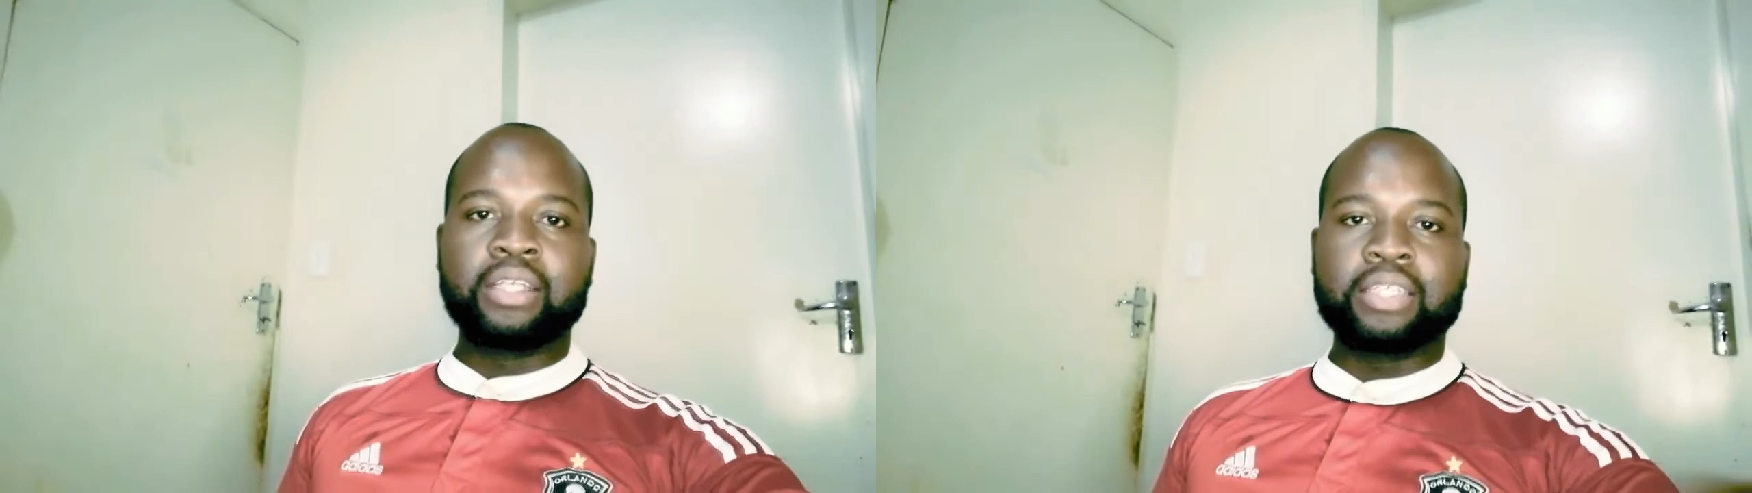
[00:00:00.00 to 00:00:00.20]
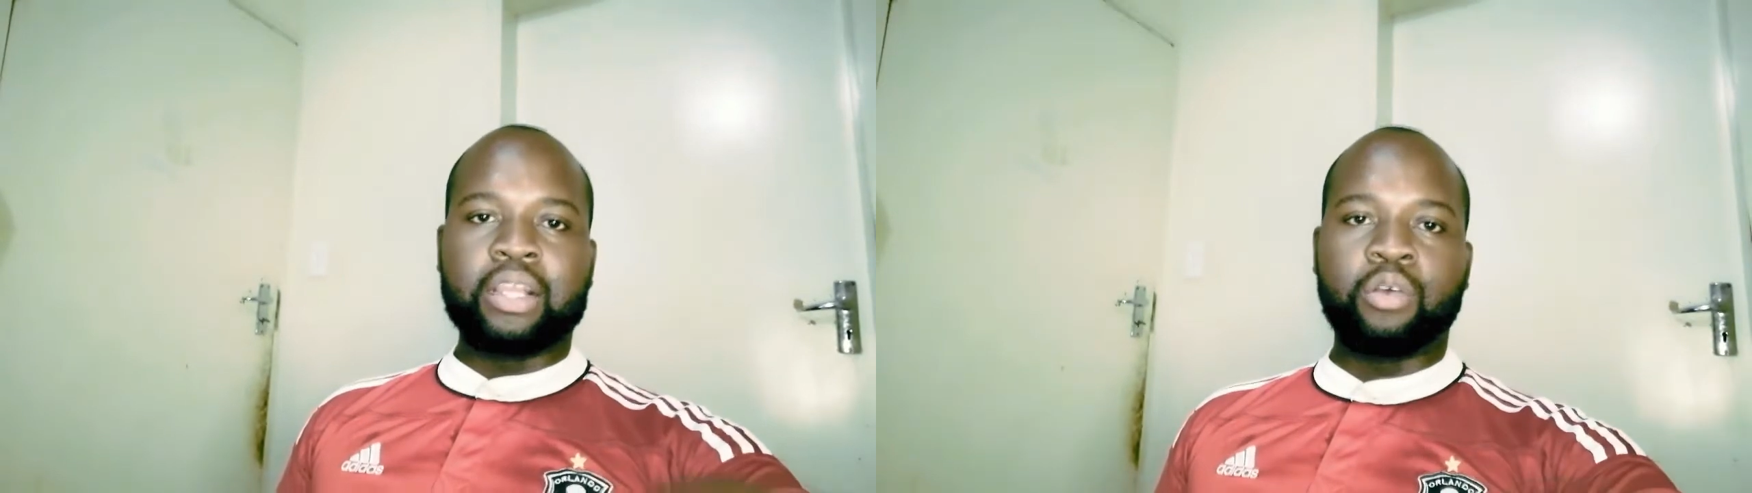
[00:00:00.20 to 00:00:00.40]

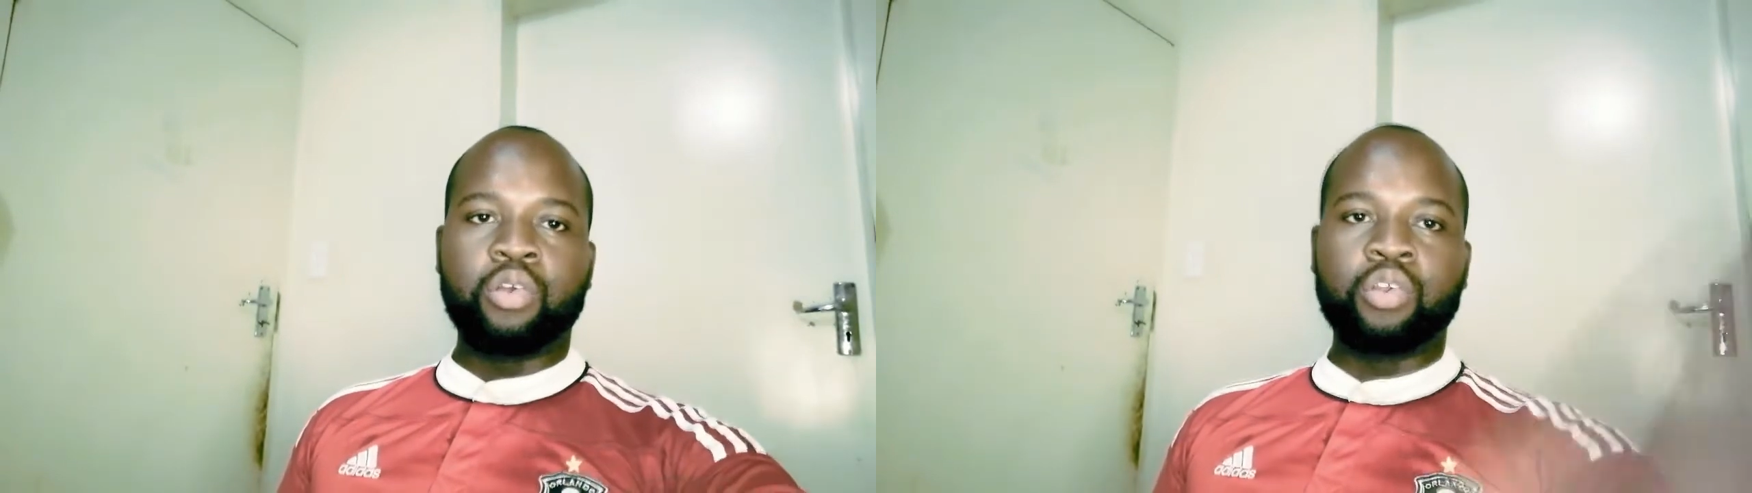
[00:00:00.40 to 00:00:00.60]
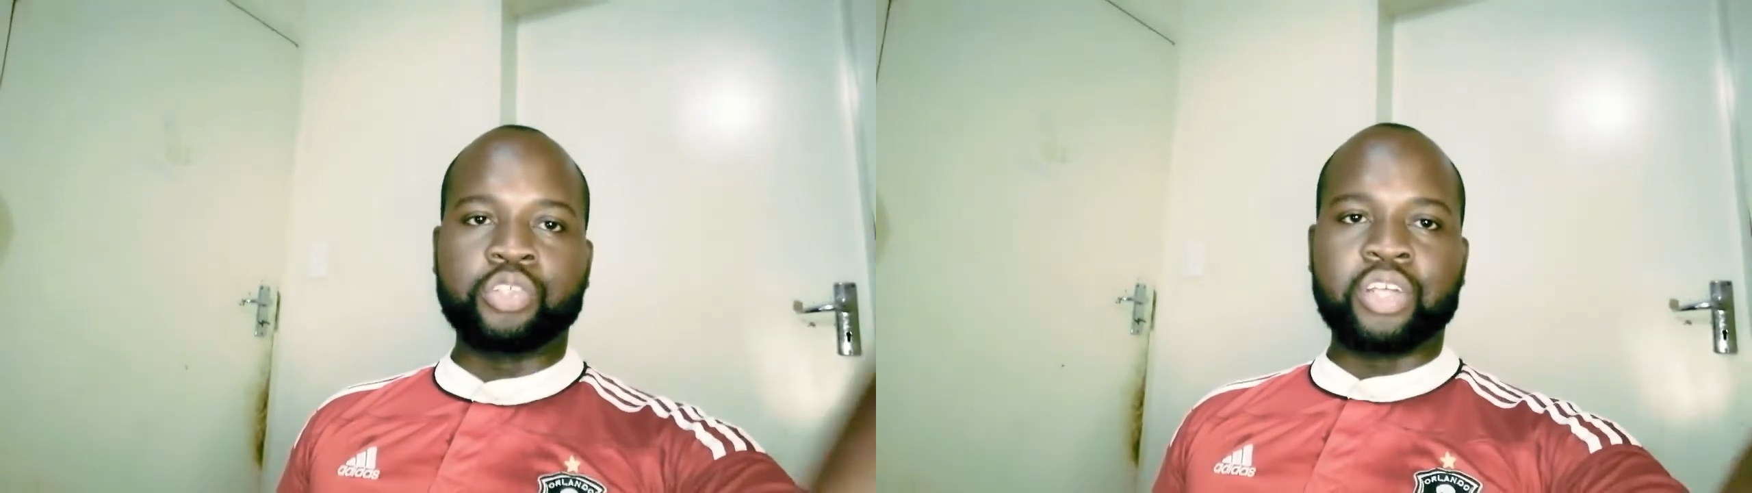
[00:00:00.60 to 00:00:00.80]

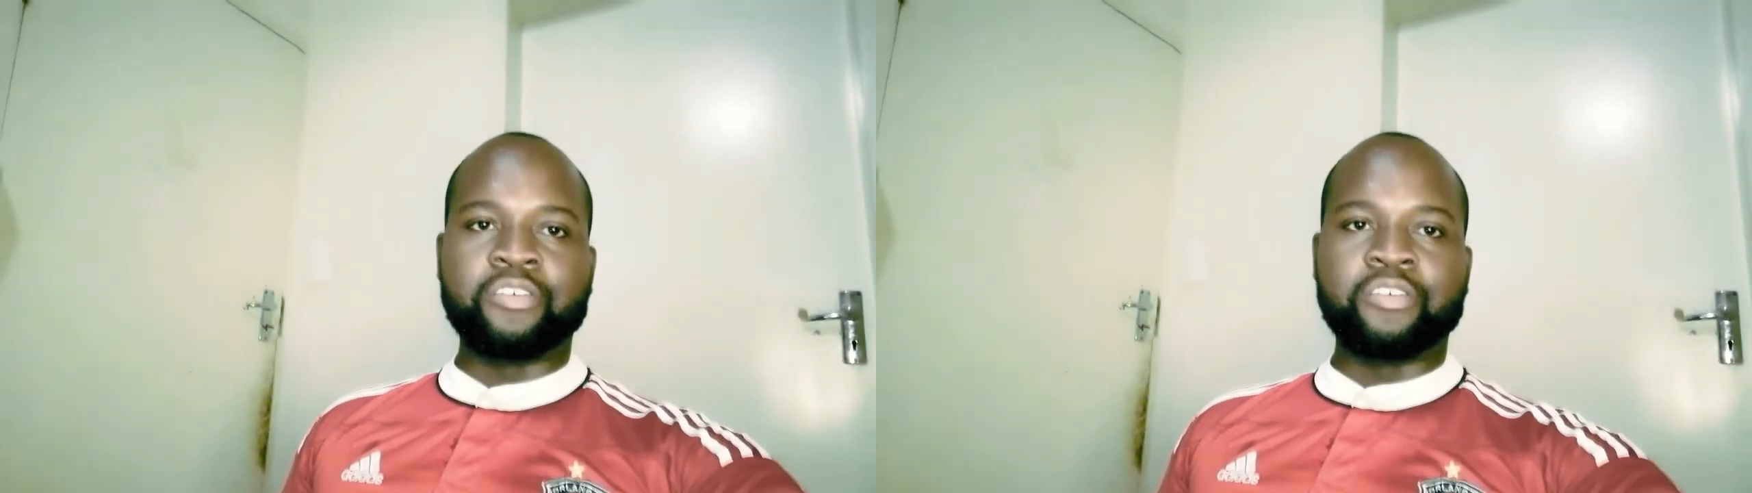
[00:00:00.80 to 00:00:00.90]
Psychology